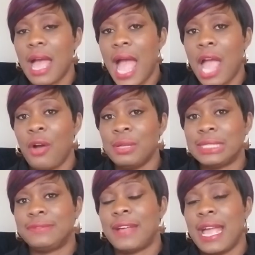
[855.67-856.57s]
I
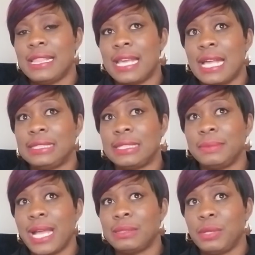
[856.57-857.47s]
always find that
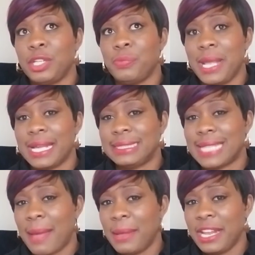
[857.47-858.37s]
sometimes when you make a
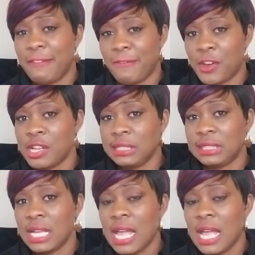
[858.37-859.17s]
stab at it first,